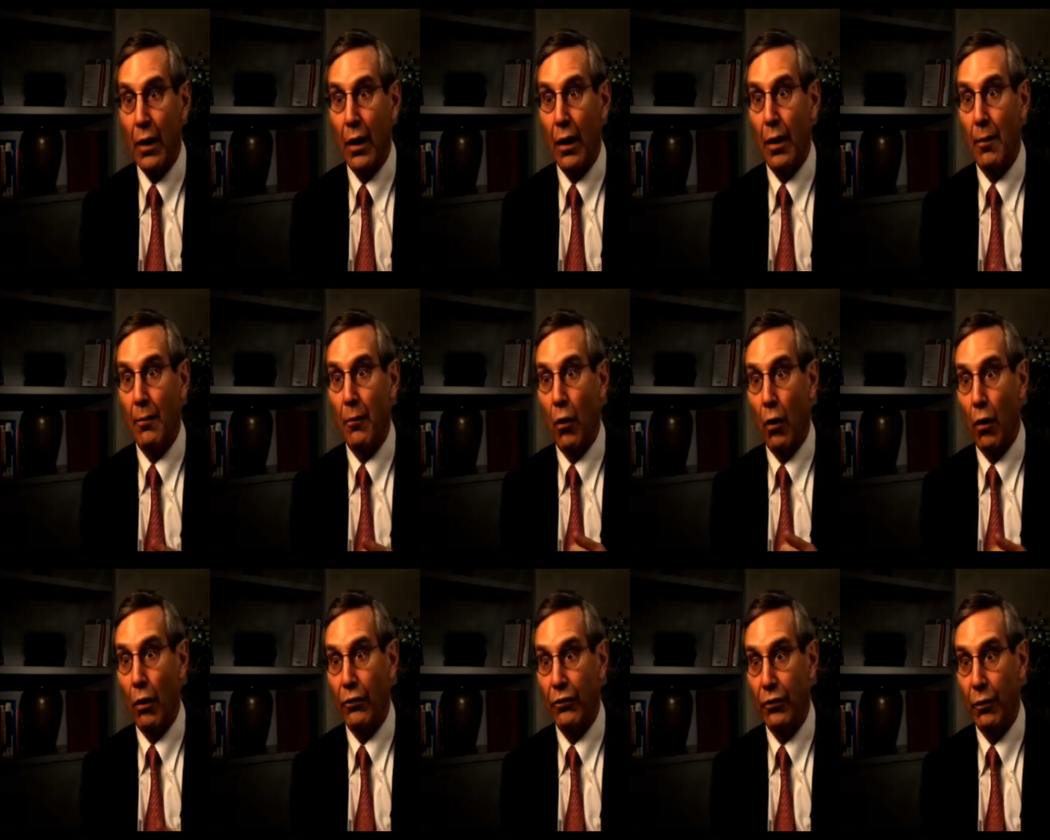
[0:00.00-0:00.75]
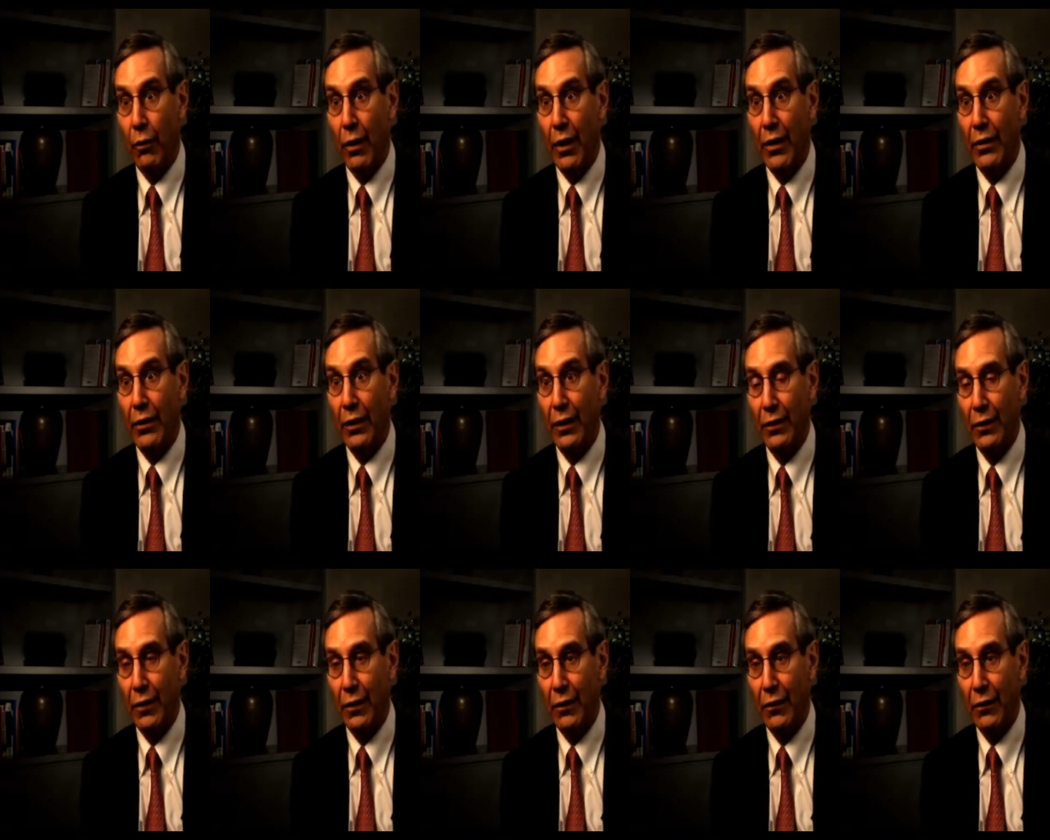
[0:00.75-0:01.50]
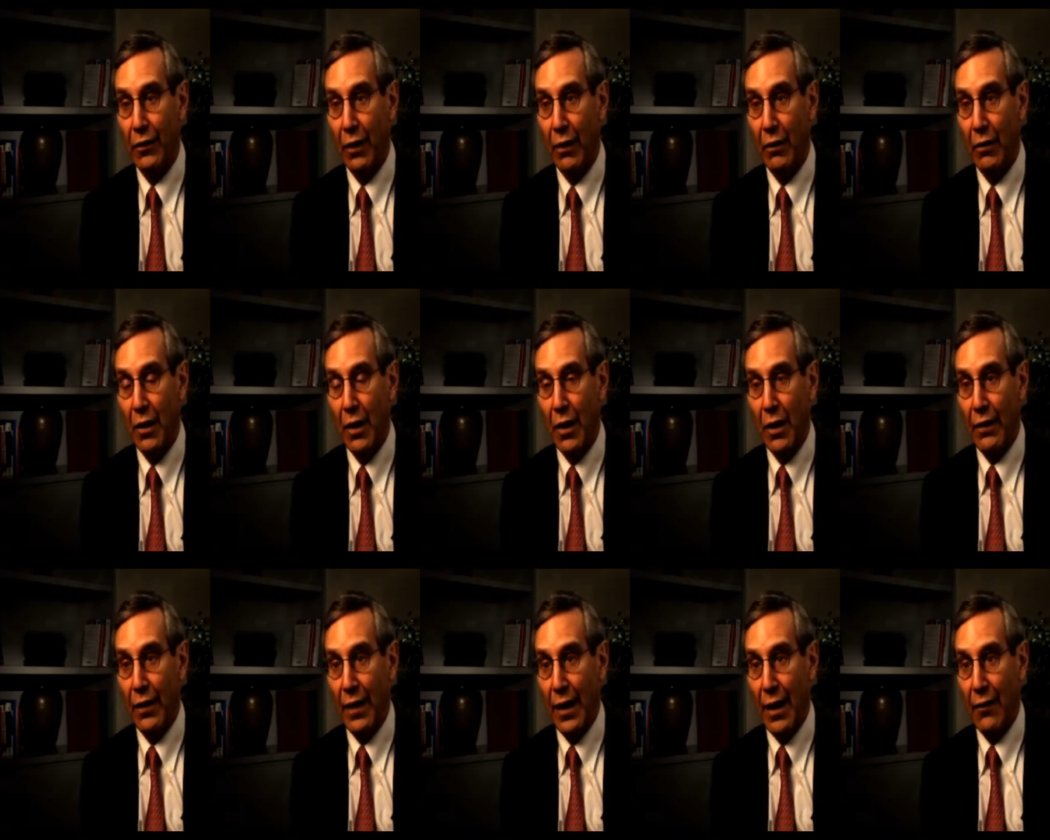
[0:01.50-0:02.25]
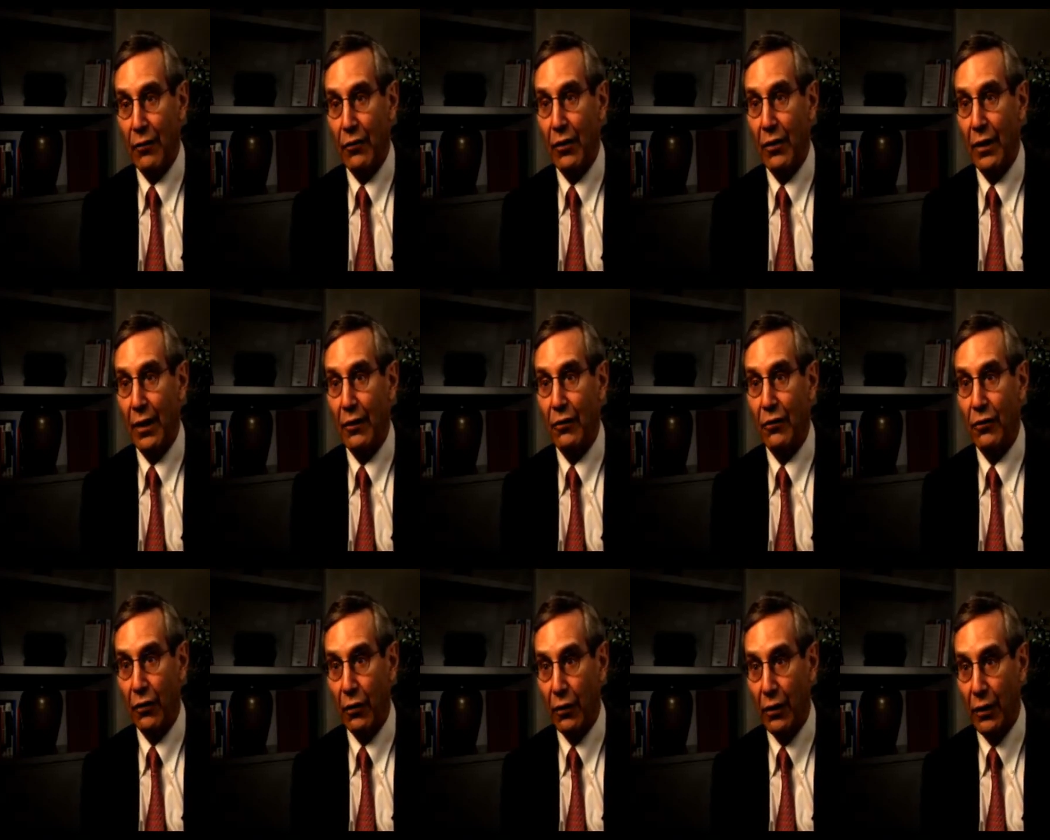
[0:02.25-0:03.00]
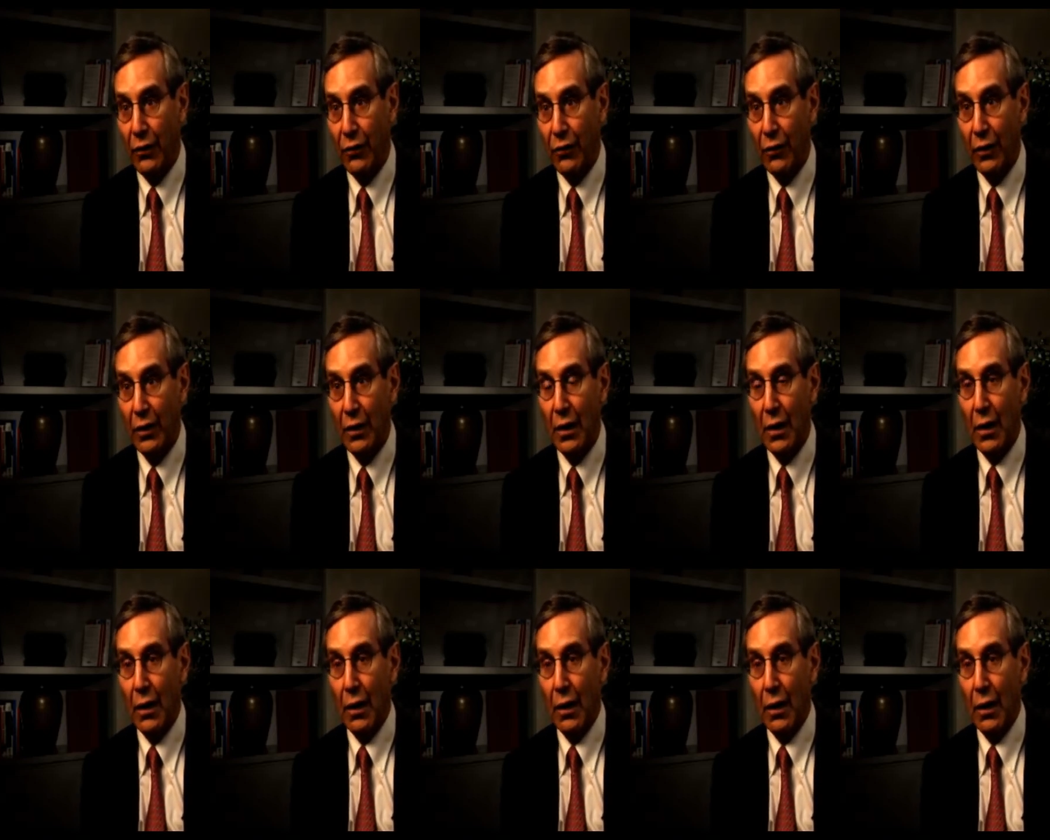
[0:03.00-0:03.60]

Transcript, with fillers: Um, also, I think that uh, they have to take seriously